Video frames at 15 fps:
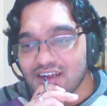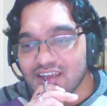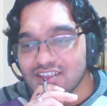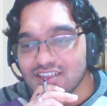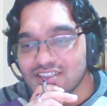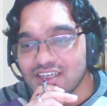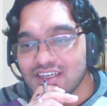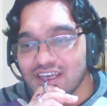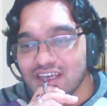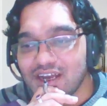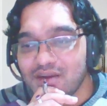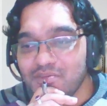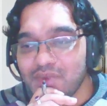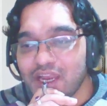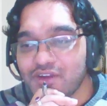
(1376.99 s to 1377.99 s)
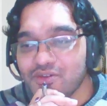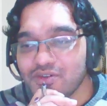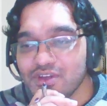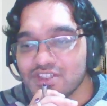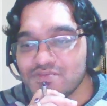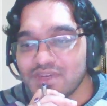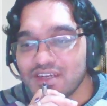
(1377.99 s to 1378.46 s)
He said, yeah,
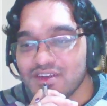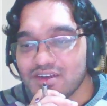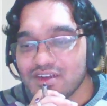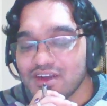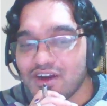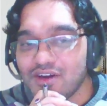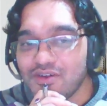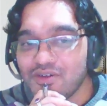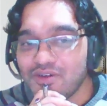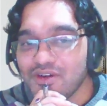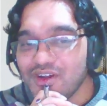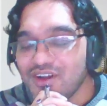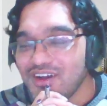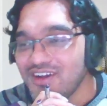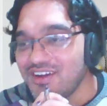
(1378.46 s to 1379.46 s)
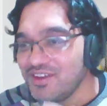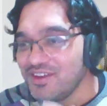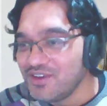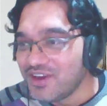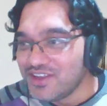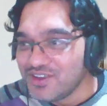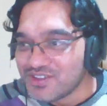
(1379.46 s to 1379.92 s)
Pato is my now.
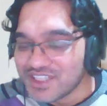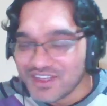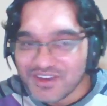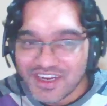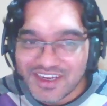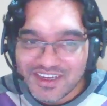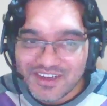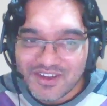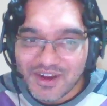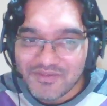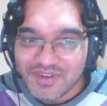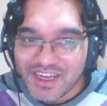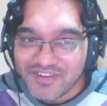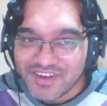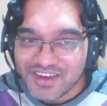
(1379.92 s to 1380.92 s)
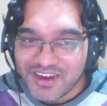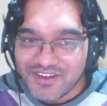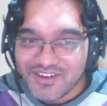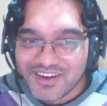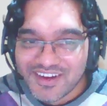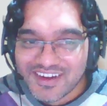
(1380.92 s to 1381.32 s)
You said you are in top 11 now.